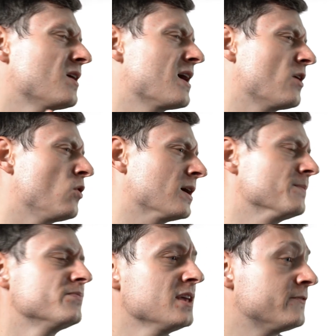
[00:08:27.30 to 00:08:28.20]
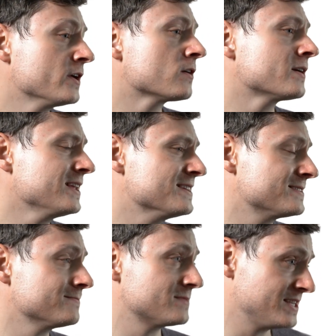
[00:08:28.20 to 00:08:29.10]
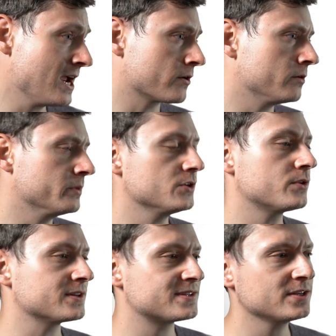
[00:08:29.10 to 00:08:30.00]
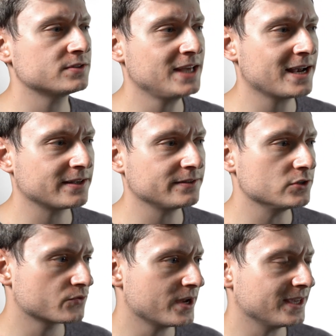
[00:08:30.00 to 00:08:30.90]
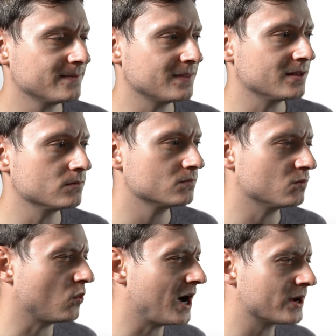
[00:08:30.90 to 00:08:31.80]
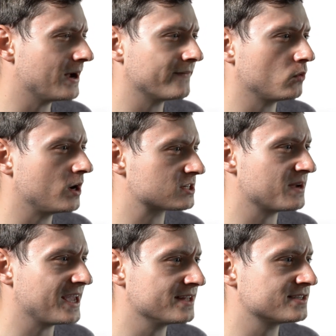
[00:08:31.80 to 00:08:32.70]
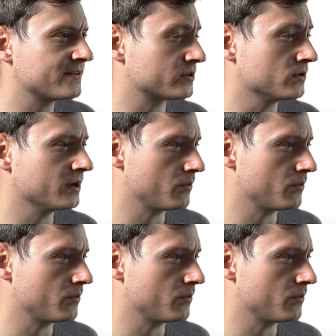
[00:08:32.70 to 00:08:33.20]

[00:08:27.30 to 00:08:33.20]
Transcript: All right, hold up. If urine isn't sterile, but you can still technically drink it, then why do I have to wash my hands after going to